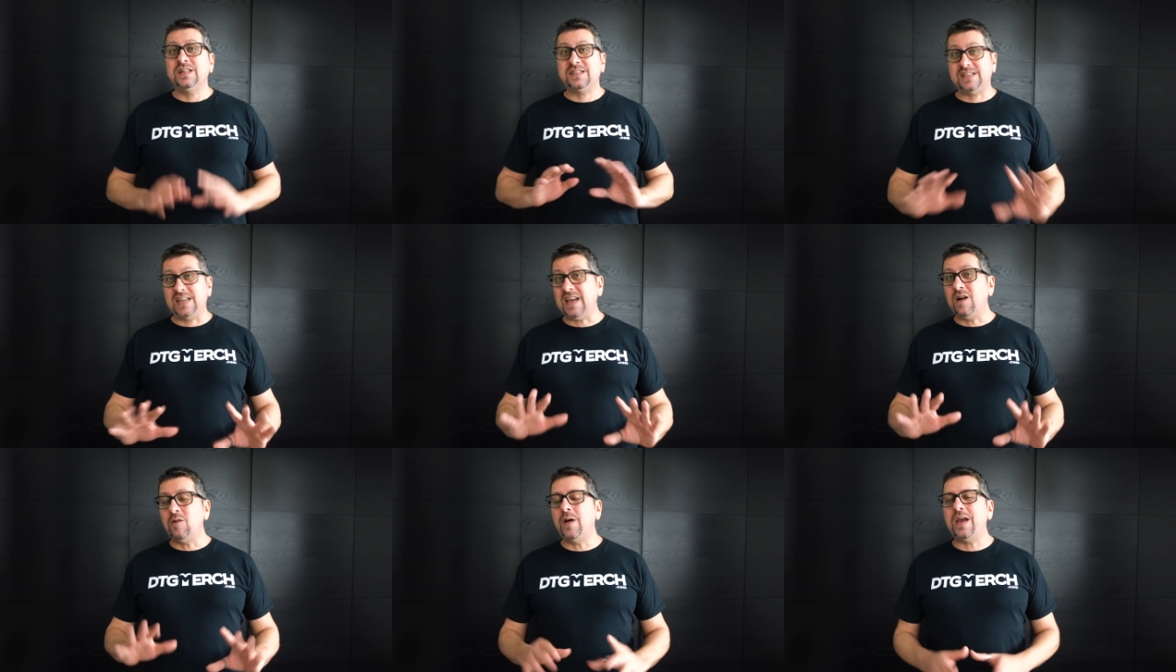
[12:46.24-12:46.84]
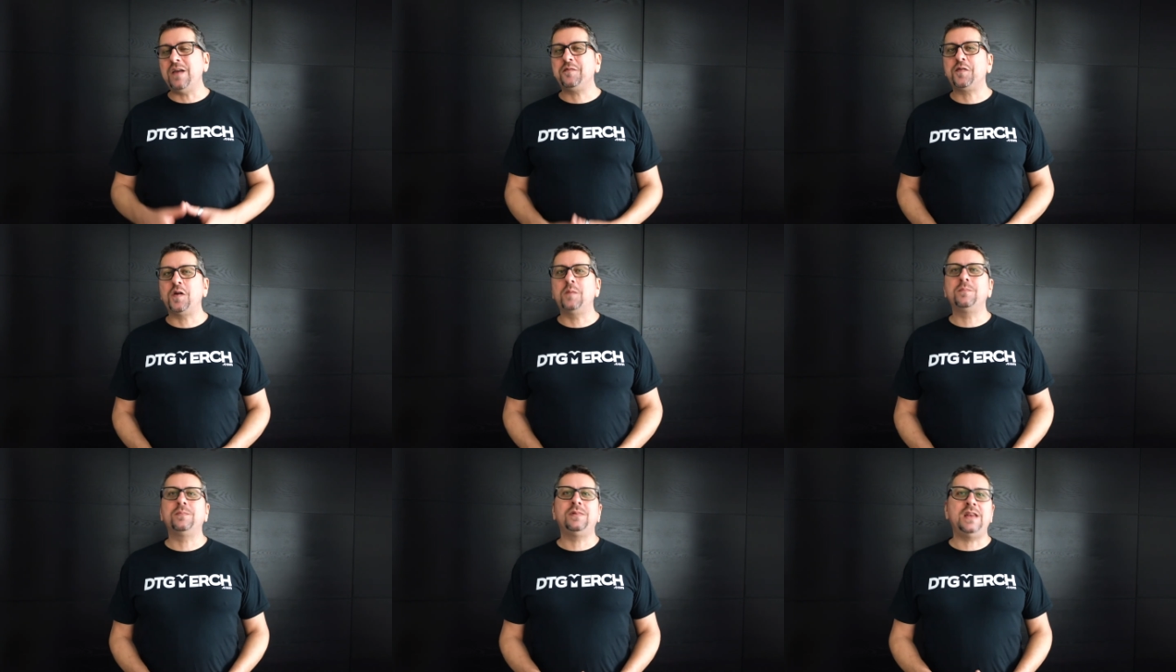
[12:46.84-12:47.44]
stay away
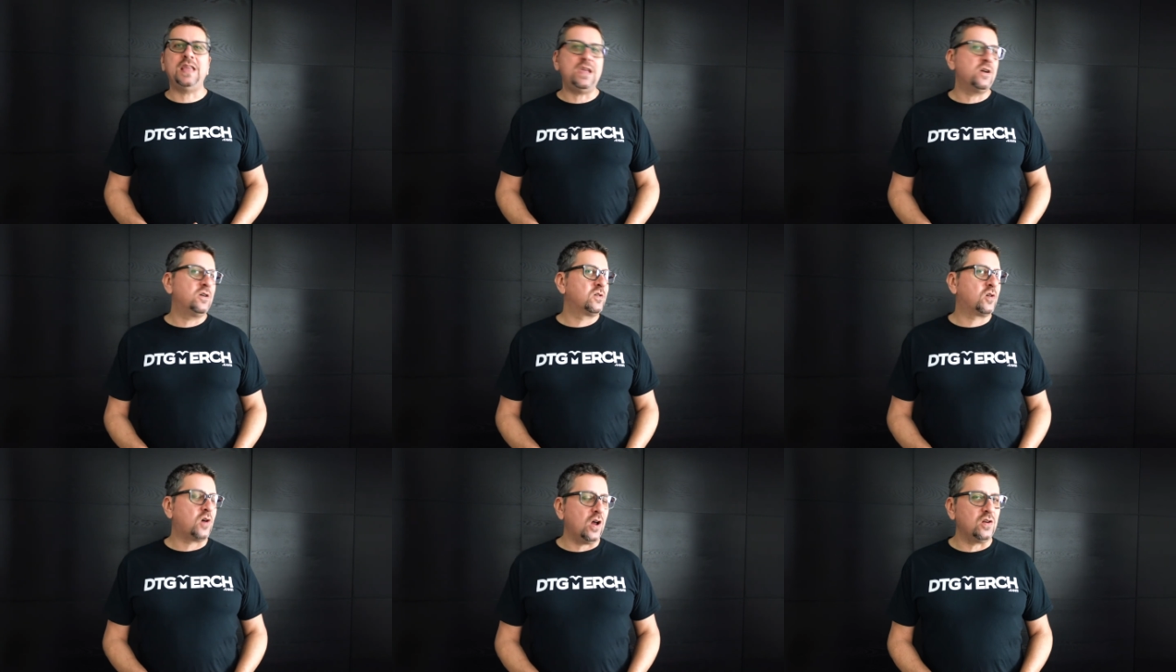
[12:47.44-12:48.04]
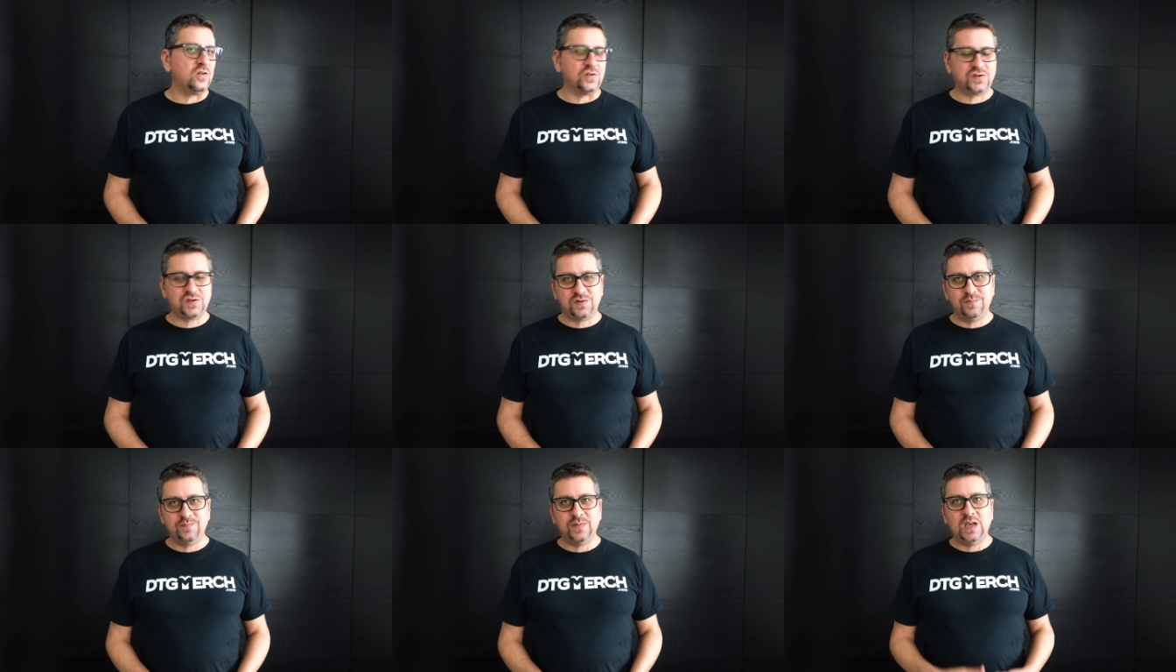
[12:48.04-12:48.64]
from neon
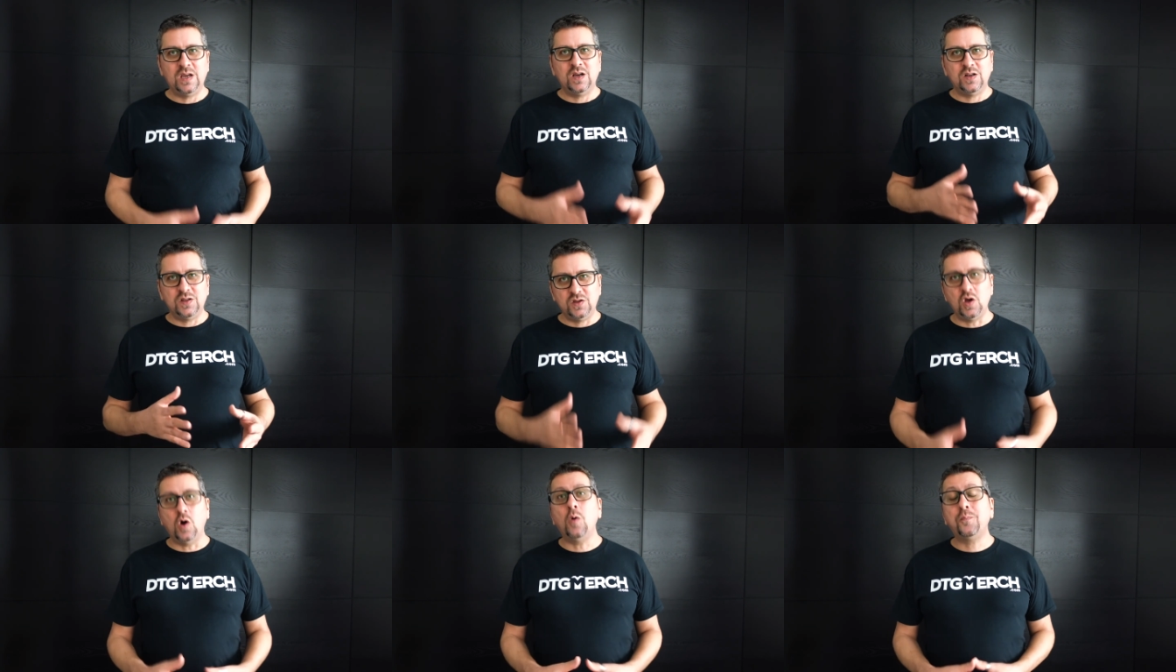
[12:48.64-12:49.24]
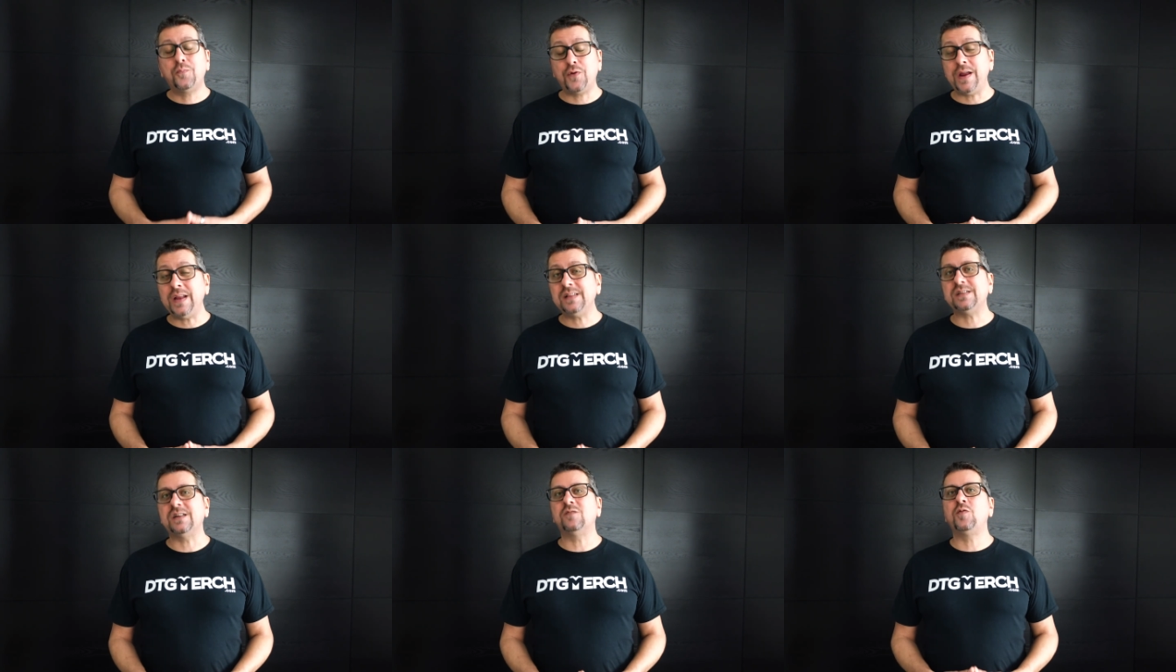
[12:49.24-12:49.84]
colors. No
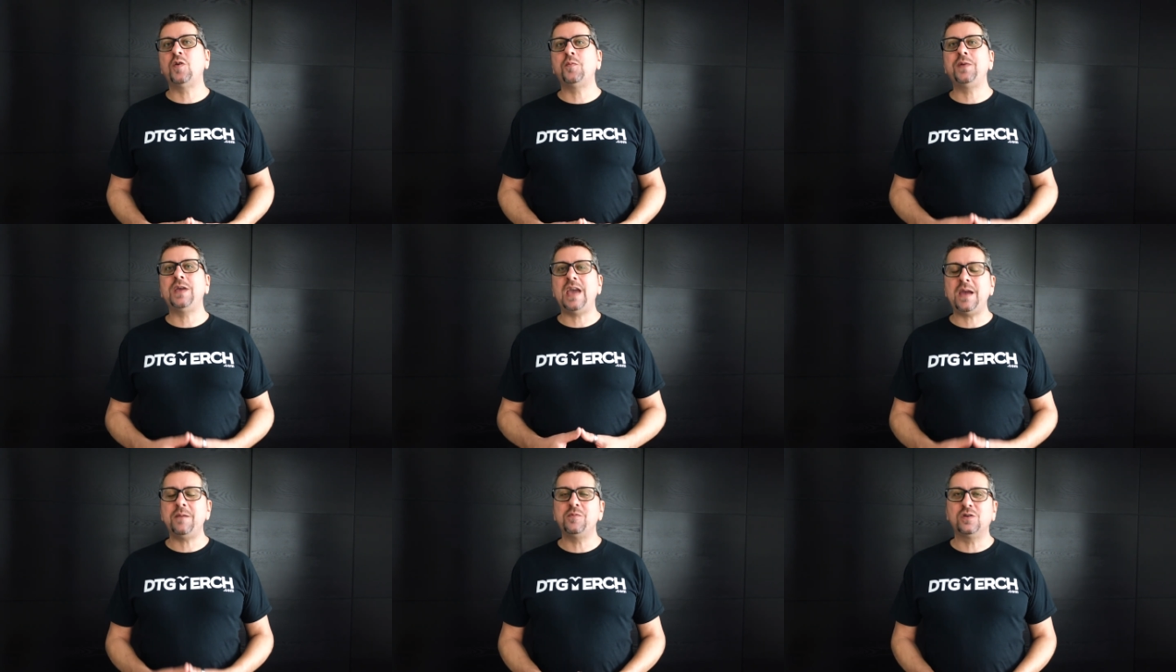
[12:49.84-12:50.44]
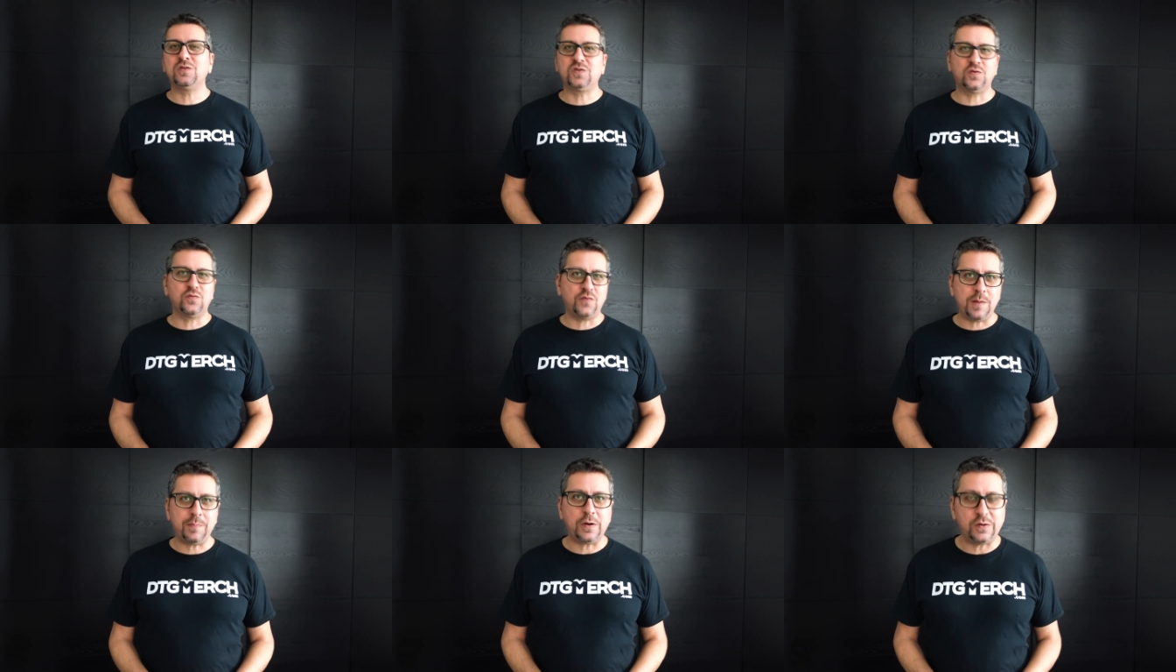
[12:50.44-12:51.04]
printer will be able to
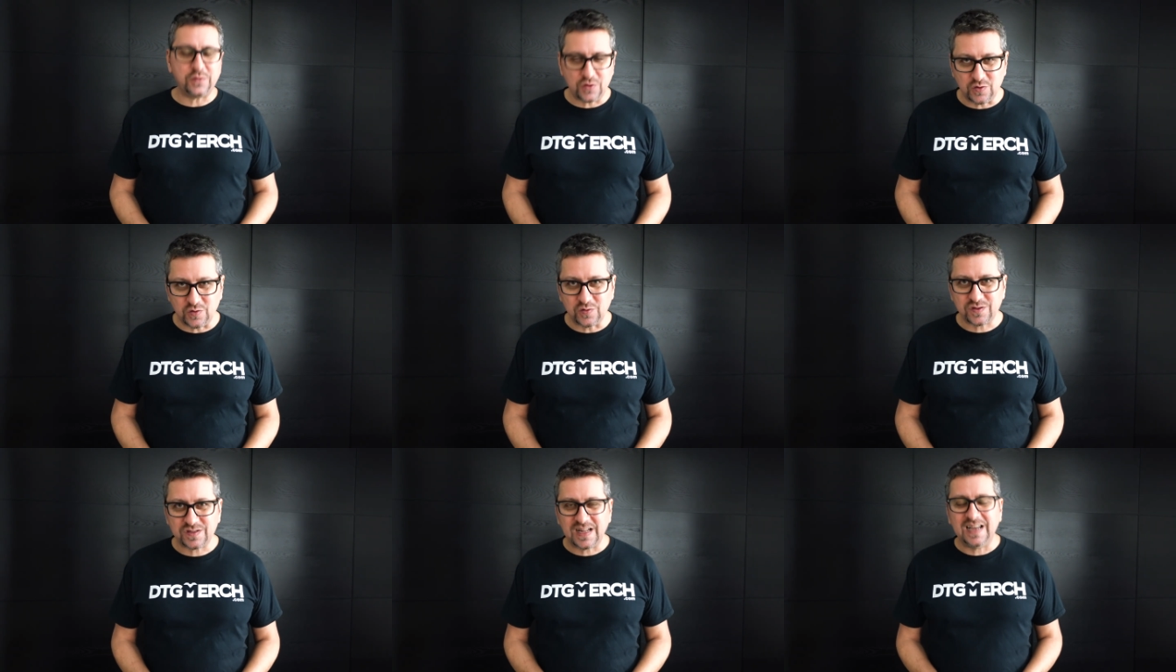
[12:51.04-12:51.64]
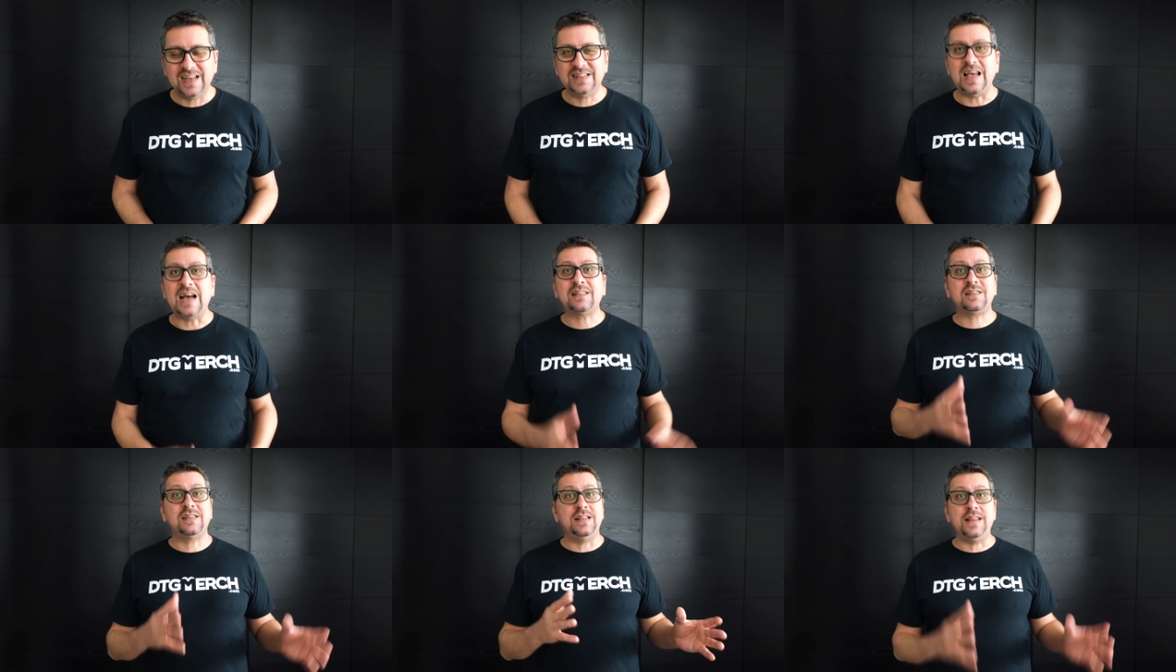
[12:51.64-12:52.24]
reproduce
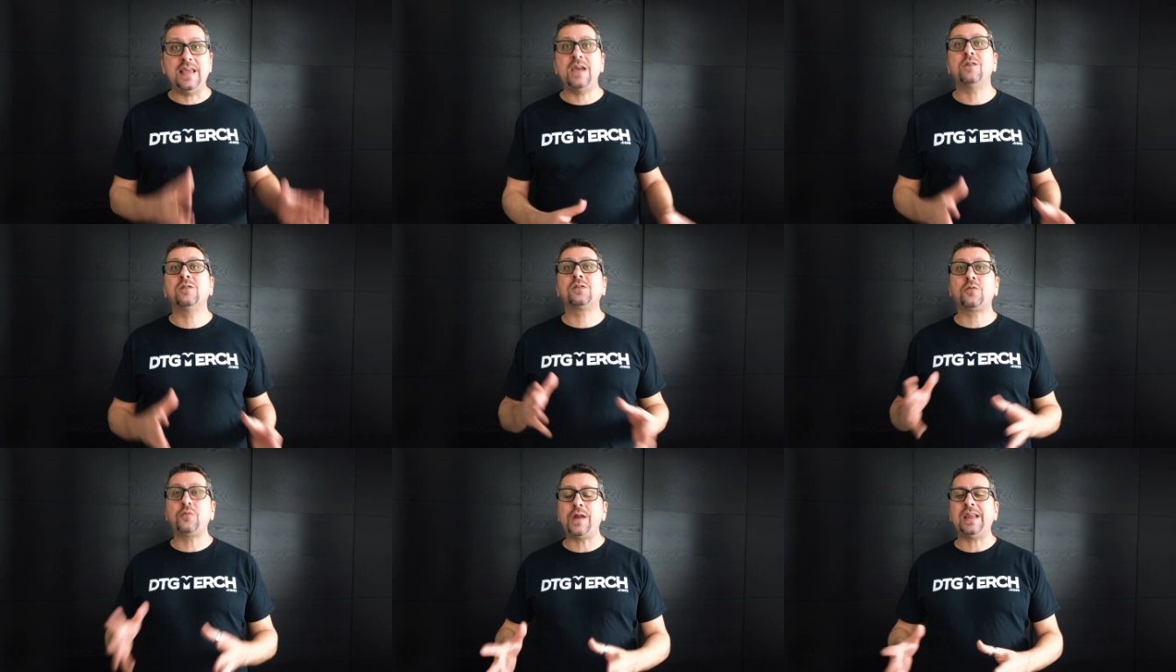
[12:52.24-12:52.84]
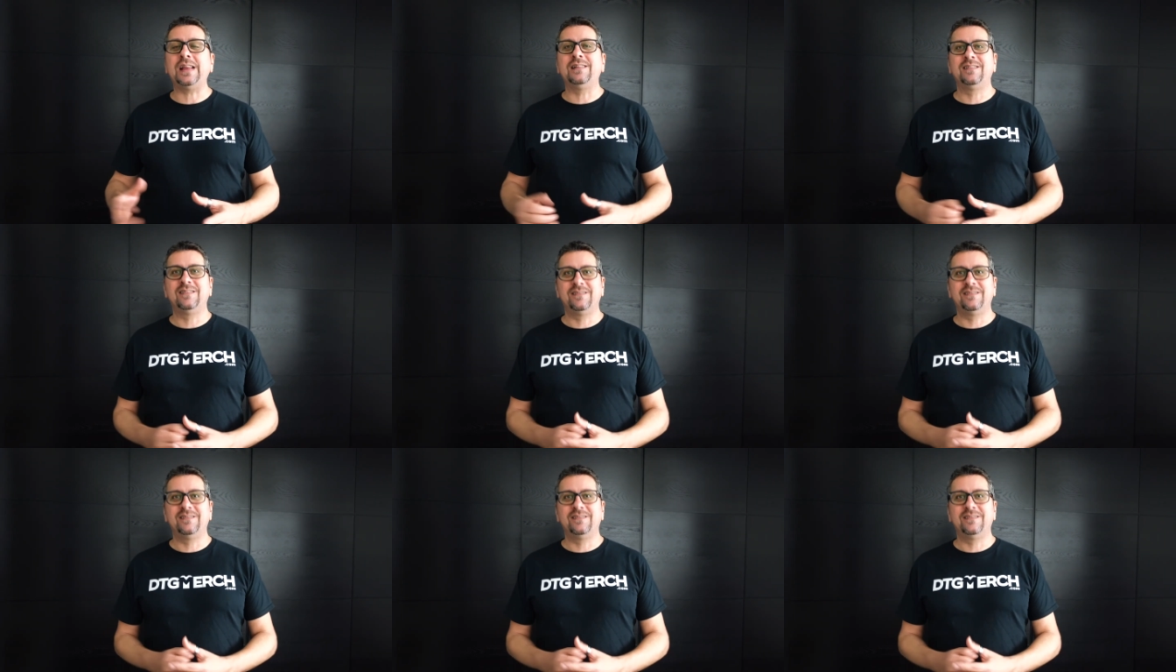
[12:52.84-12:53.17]
that neon green.